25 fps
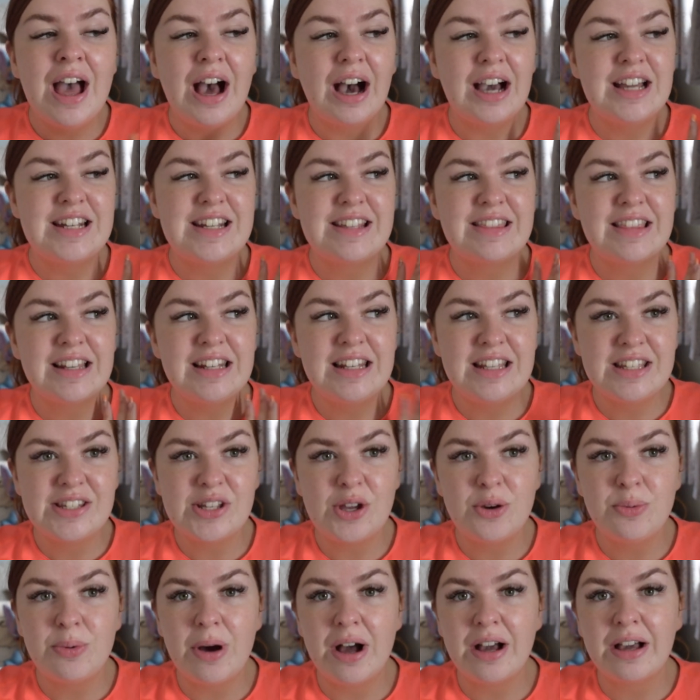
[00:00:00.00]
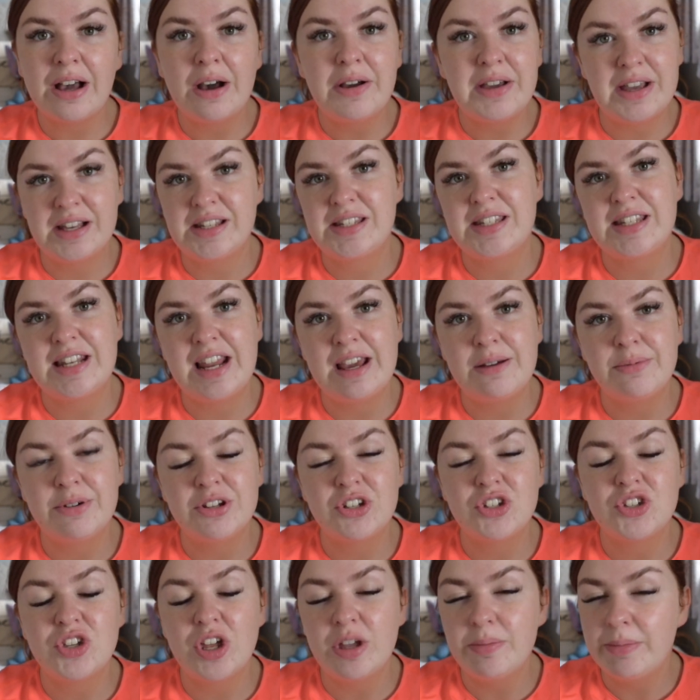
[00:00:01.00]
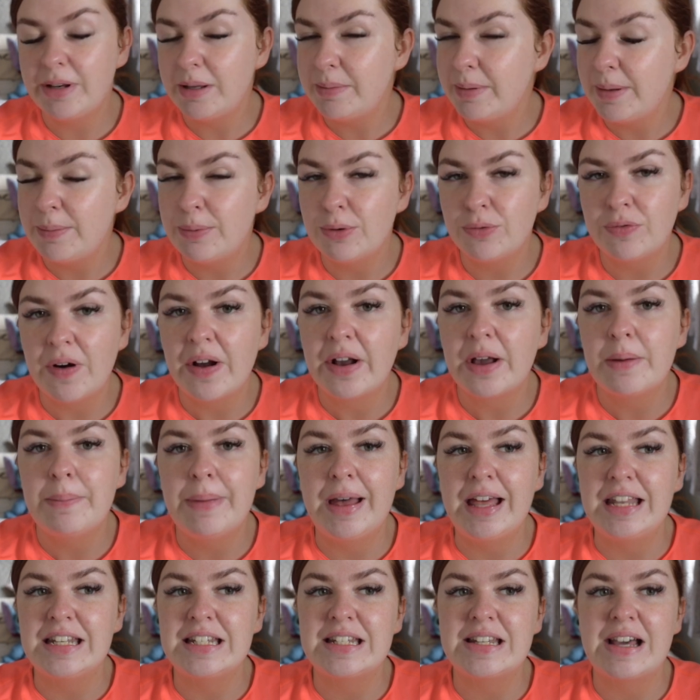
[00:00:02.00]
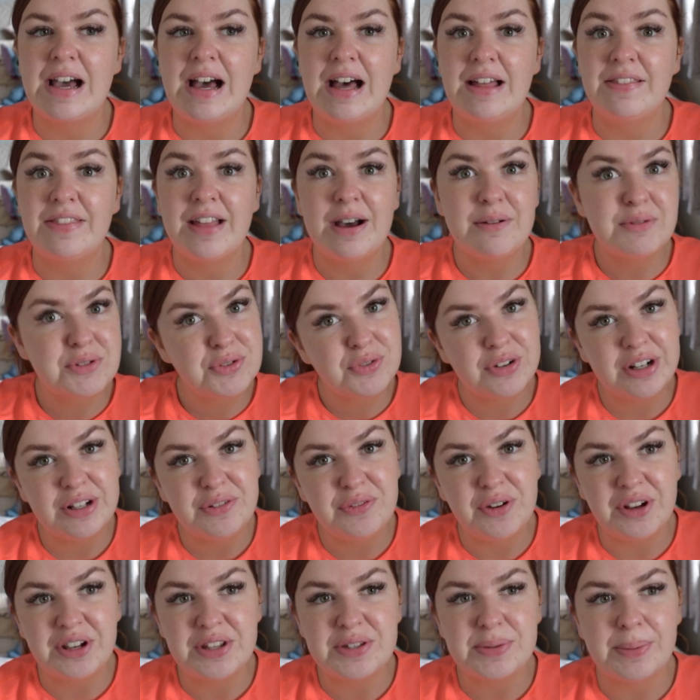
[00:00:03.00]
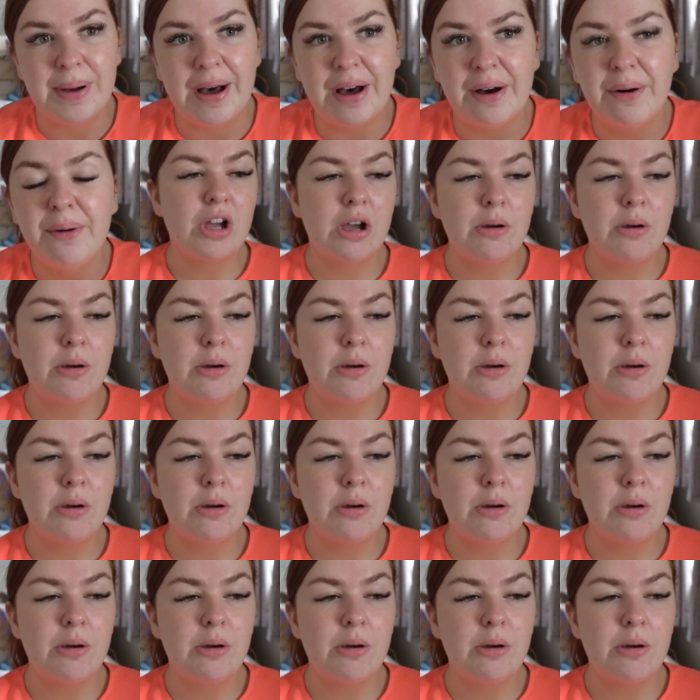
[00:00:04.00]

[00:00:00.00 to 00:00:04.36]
I did the Lizzo workout yesterday, which so many people recommend, and that was really fun as well.